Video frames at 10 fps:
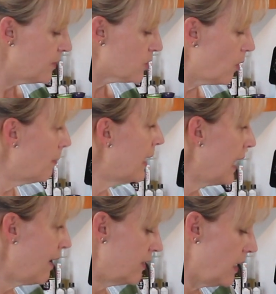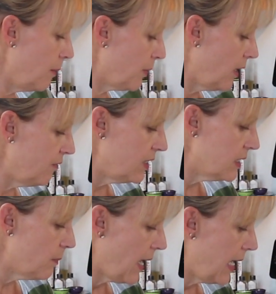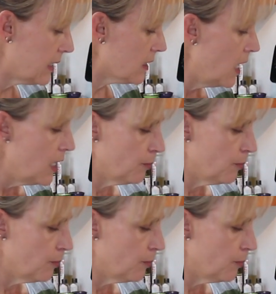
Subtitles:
So I might have a number of these bags.